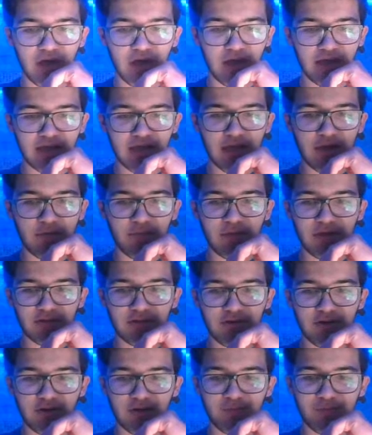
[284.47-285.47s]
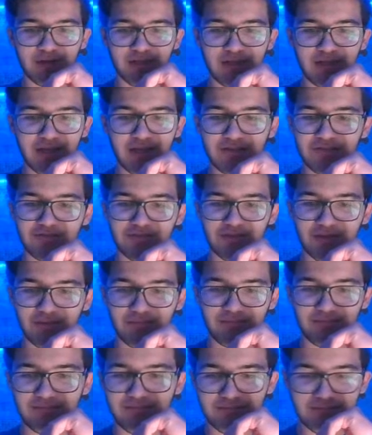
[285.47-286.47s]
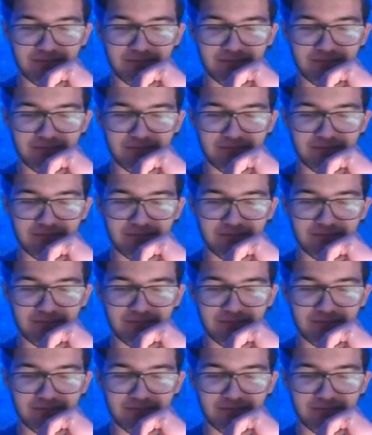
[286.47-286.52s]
can't make an argument against them.